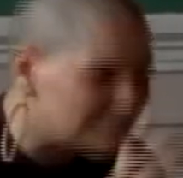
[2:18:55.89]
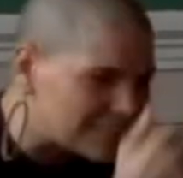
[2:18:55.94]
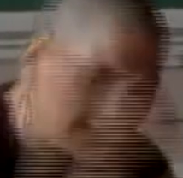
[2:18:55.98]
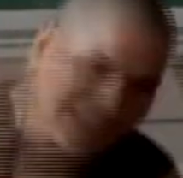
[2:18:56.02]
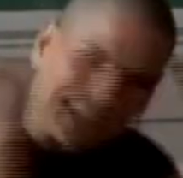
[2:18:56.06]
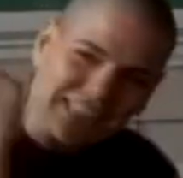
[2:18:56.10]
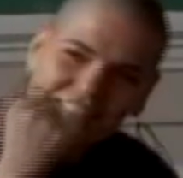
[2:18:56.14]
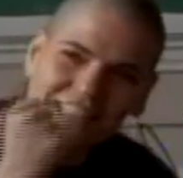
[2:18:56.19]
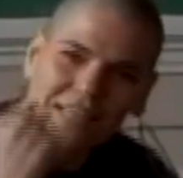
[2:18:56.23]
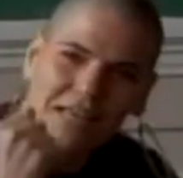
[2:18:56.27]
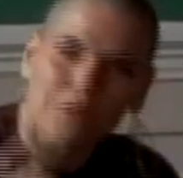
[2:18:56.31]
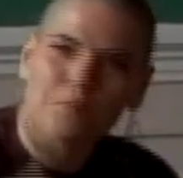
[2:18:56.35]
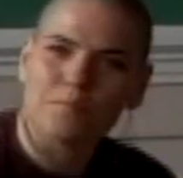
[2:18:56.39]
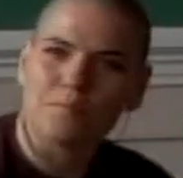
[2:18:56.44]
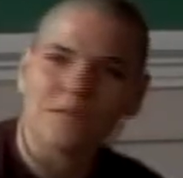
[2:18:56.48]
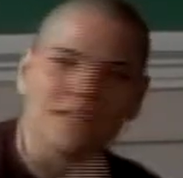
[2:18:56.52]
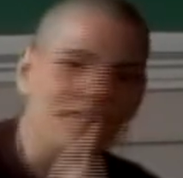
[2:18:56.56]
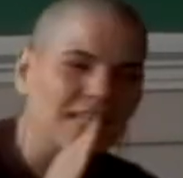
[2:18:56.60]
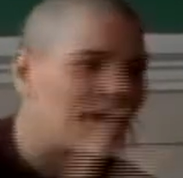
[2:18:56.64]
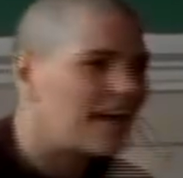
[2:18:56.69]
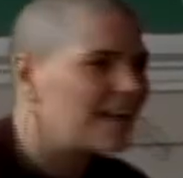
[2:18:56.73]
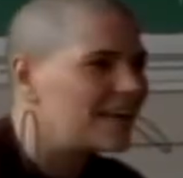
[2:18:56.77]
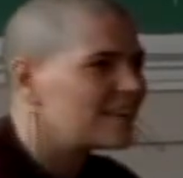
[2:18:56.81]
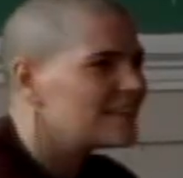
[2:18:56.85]
like they would be
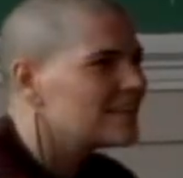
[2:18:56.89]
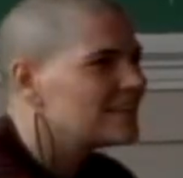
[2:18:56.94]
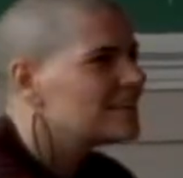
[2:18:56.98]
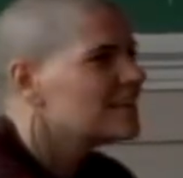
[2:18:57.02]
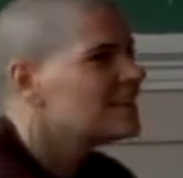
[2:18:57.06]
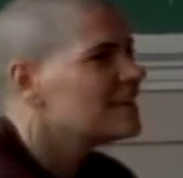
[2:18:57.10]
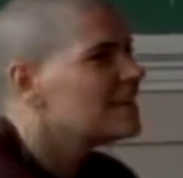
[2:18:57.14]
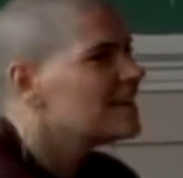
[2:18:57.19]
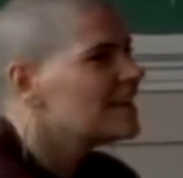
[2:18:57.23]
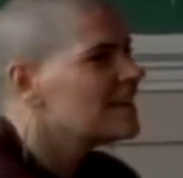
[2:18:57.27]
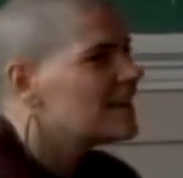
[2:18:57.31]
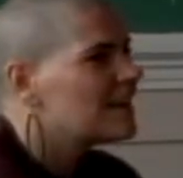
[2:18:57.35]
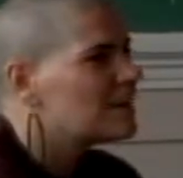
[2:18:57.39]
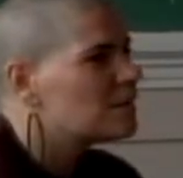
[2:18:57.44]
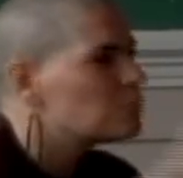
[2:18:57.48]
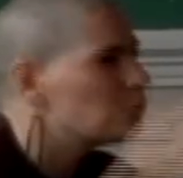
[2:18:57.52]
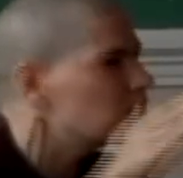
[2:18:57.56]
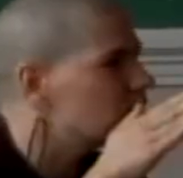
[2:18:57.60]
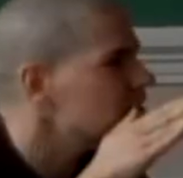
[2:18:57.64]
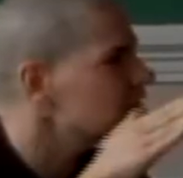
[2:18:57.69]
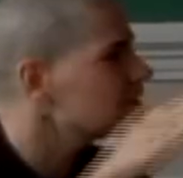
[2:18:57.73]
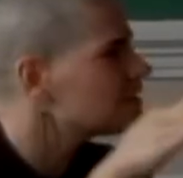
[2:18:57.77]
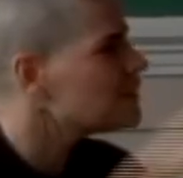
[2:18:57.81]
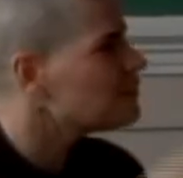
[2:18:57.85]
like,
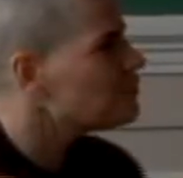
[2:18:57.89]
what's the